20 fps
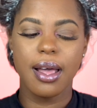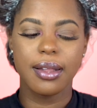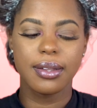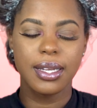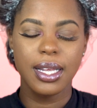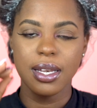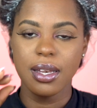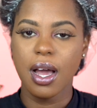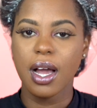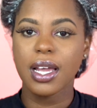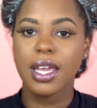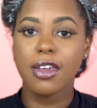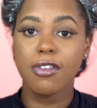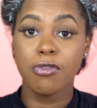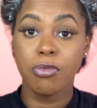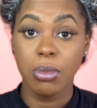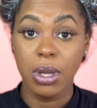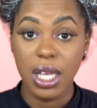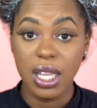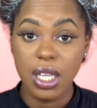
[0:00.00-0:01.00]
did not give
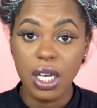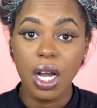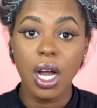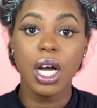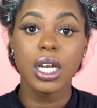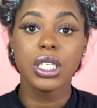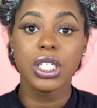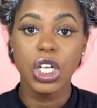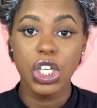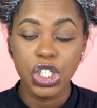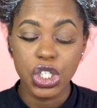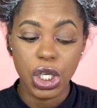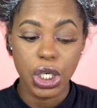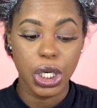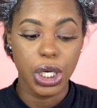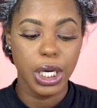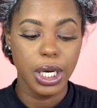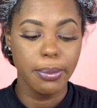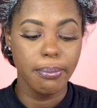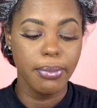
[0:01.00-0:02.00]
me the
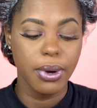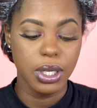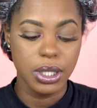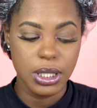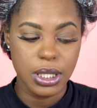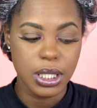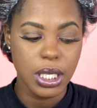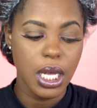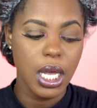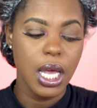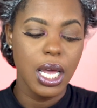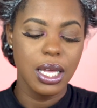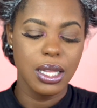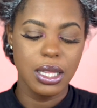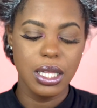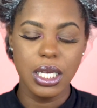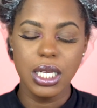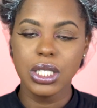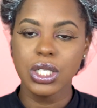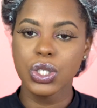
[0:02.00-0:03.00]
conditioner, but
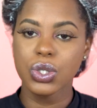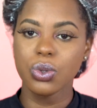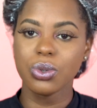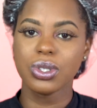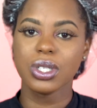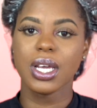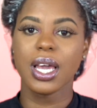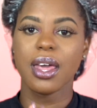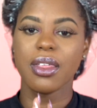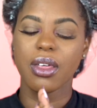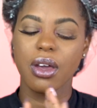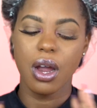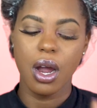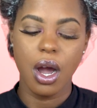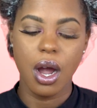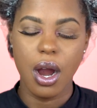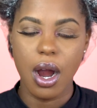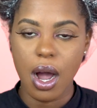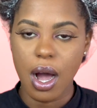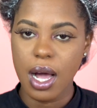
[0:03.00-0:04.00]
these two together
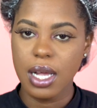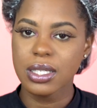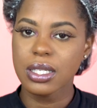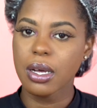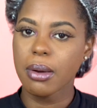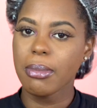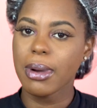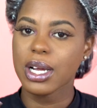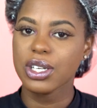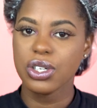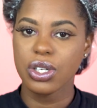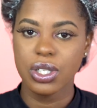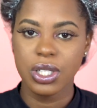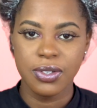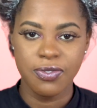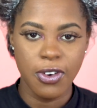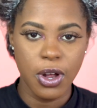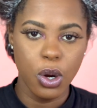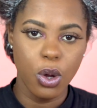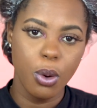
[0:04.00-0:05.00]
are awesome. I just
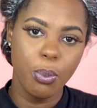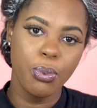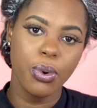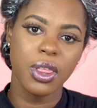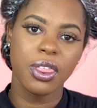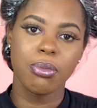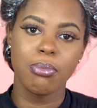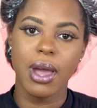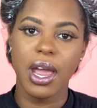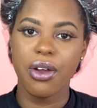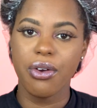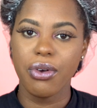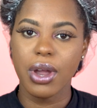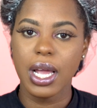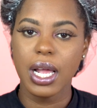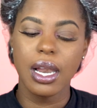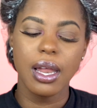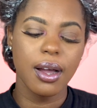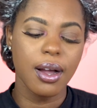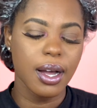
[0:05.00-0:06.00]
follow up with my
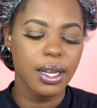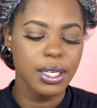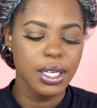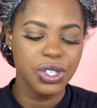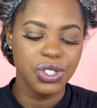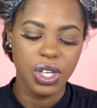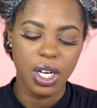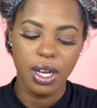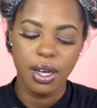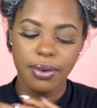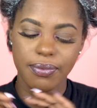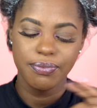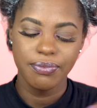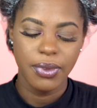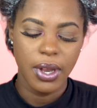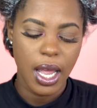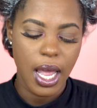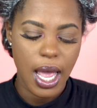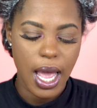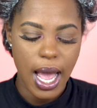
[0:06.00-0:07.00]
regular conditioner
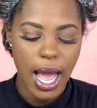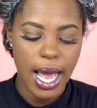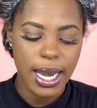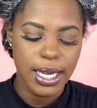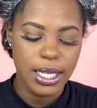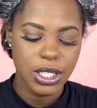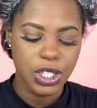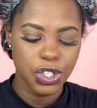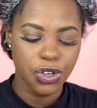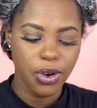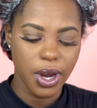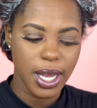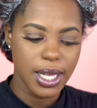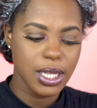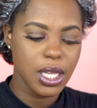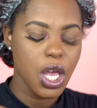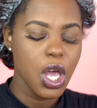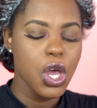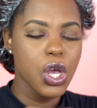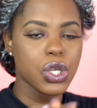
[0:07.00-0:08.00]
and it's great.
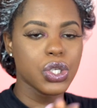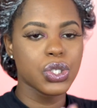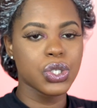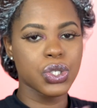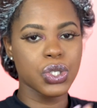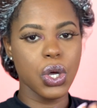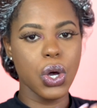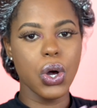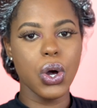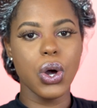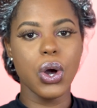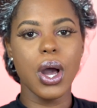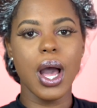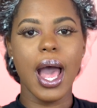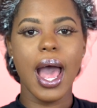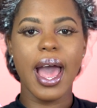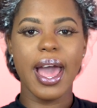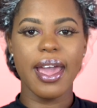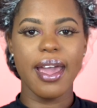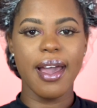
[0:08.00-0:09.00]
So
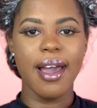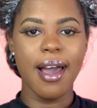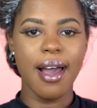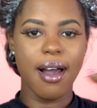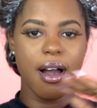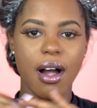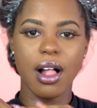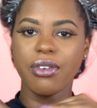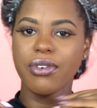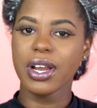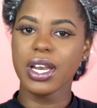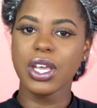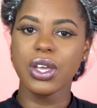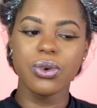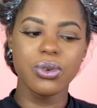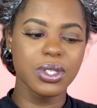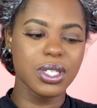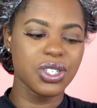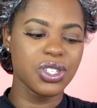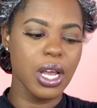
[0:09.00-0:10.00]
I already
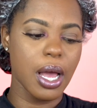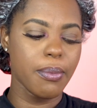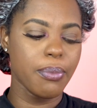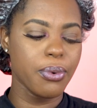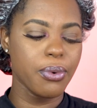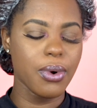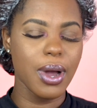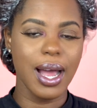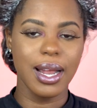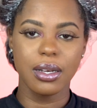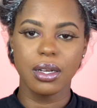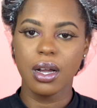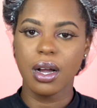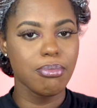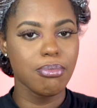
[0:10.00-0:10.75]
used the shampoo and